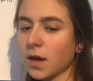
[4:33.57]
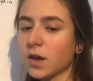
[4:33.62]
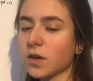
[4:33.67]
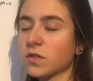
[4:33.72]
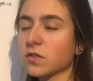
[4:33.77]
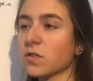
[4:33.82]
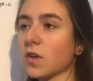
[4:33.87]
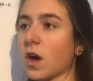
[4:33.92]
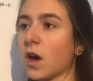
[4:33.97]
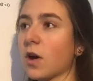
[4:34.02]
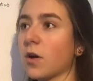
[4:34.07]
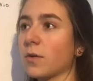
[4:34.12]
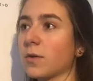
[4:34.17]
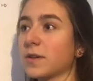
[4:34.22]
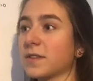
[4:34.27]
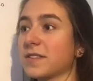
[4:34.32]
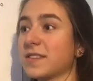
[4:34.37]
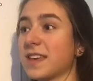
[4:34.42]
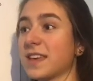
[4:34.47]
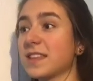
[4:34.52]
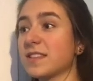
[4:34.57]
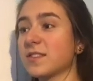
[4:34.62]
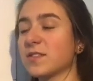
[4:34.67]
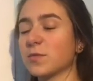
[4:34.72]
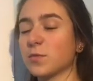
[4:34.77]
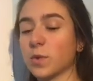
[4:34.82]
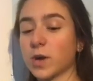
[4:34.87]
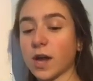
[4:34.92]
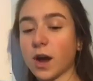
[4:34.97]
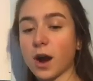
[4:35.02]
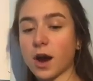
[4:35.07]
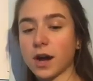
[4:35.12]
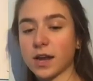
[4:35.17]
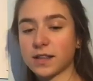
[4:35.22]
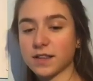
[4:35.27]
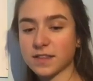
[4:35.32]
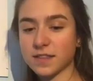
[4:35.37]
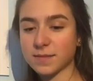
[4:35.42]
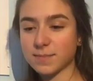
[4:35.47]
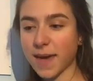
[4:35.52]
So since we are
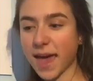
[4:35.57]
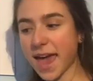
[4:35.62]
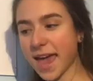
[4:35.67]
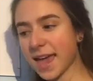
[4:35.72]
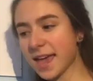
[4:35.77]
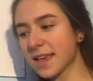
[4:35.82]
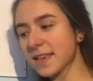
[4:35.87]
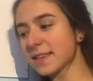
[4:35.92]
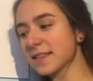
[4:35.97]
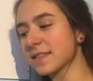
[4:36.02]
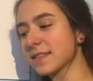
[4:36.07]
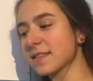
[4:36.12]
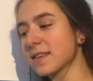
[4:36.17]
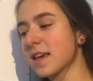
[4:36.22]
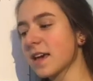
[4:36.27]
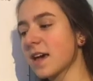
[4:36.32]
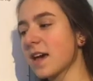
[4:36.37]
in space,